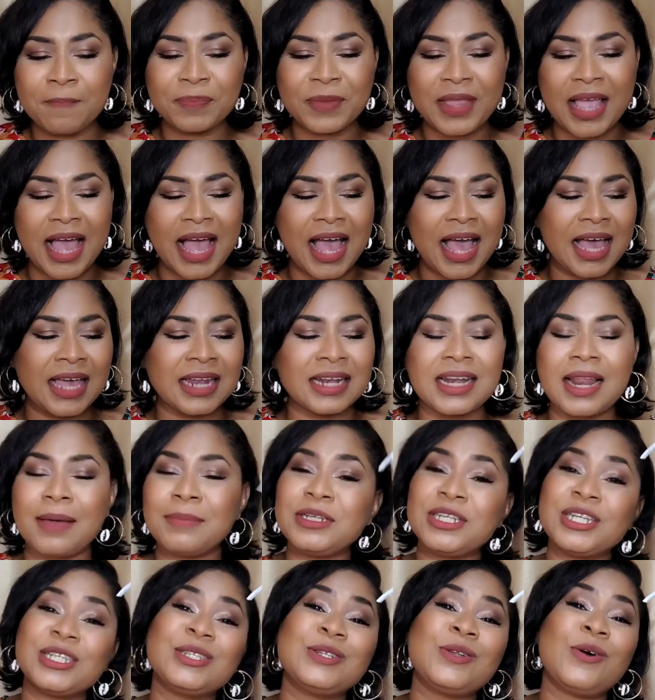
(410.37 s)
And let me
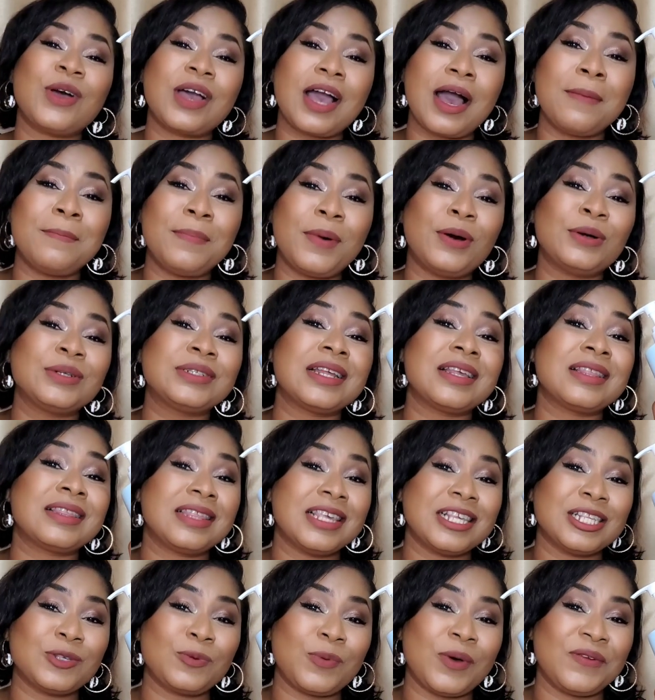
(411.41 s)
just talk about
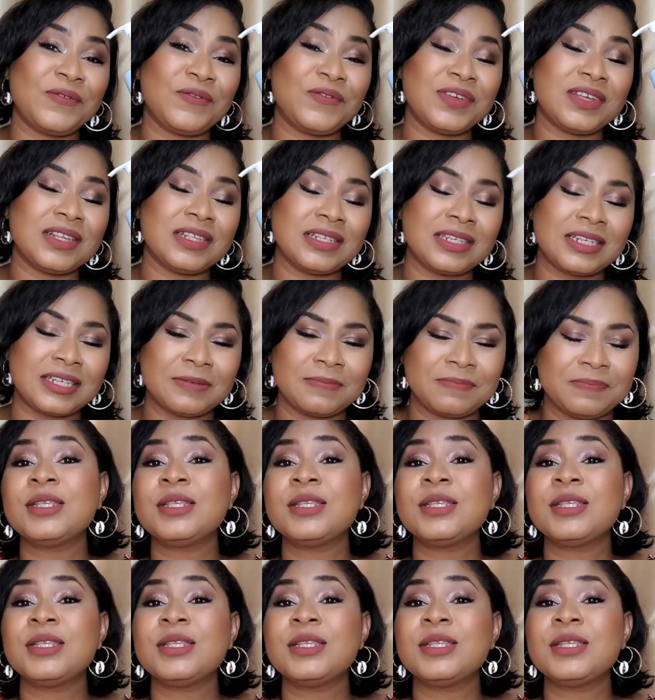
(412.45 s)
this one first.